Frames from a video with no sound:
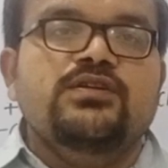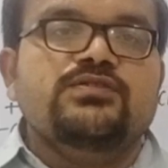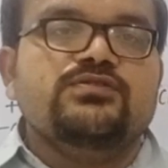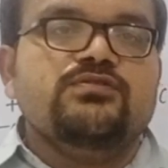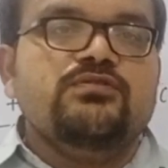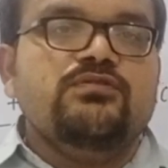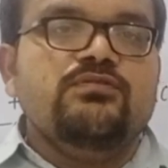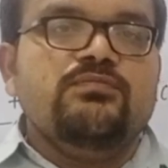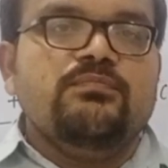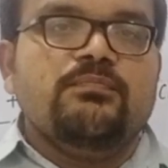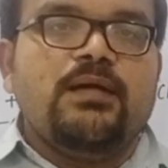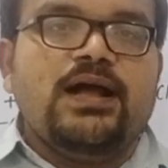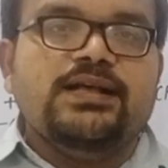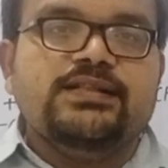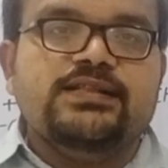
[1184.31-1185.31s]
So
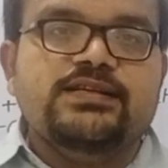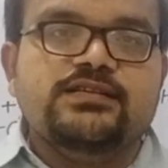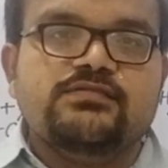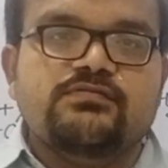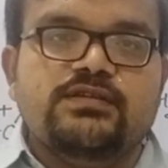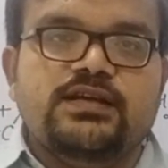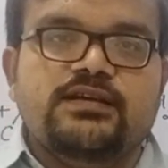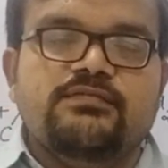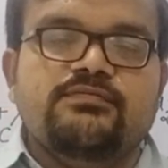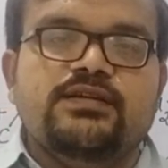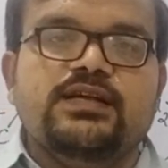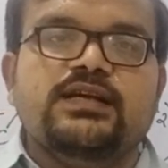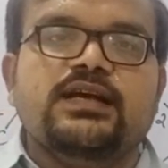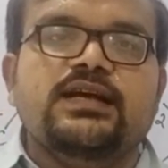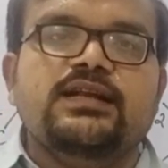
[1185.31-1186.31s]
by this way
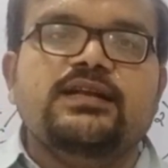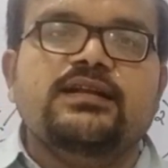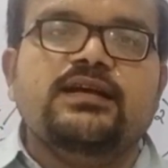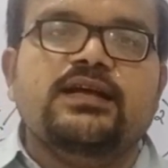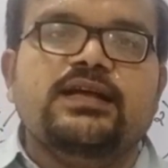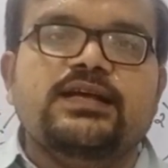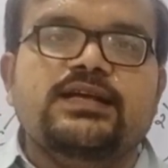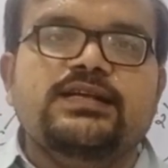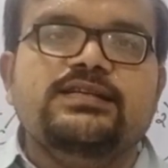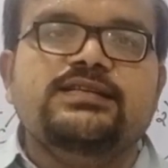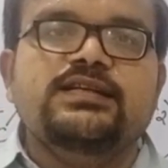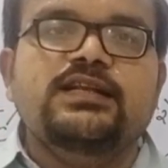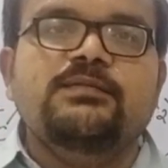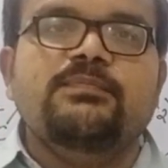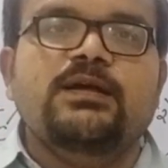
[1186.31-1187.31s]
we can
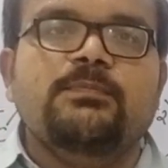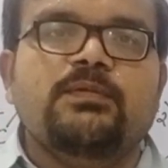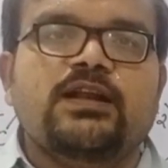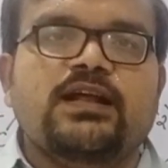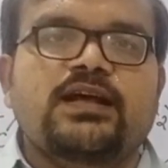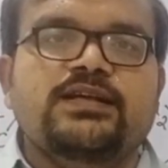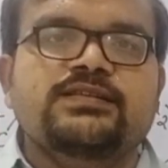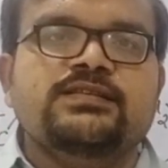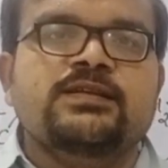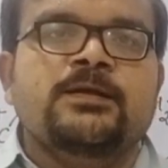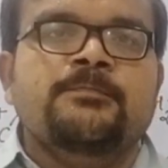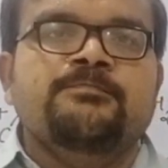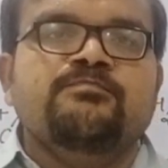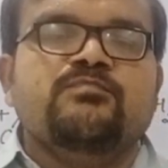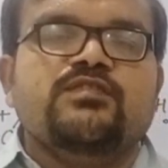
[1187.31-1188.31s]
easily memorize